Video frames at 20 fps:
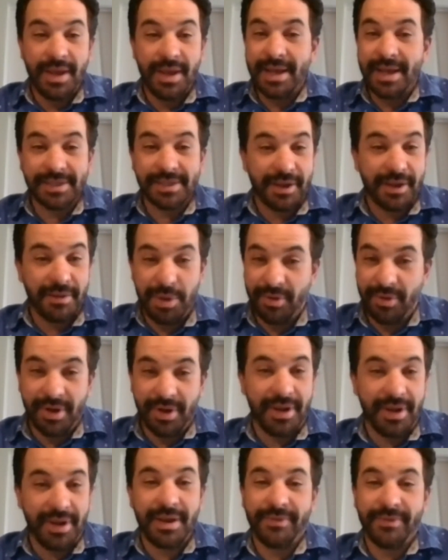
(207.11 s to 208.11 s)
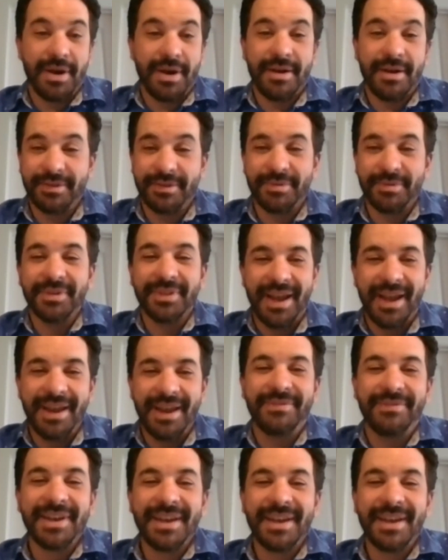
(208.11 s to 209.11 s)
as a community have gone through in
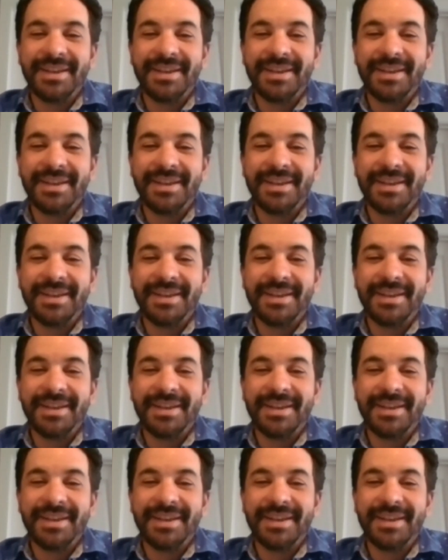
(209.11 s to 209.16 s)
life.